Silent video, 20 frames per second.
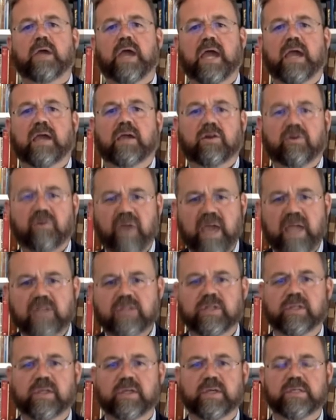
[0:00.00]
uh,
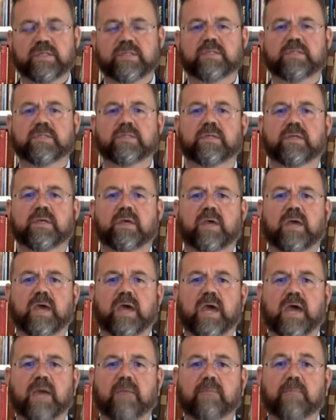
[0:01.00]
credulous,
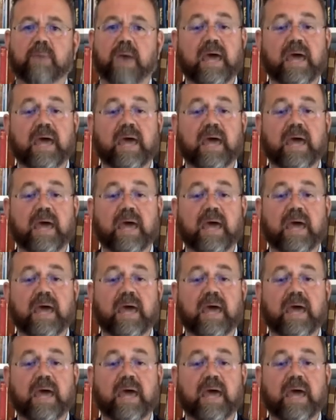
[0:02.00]
um,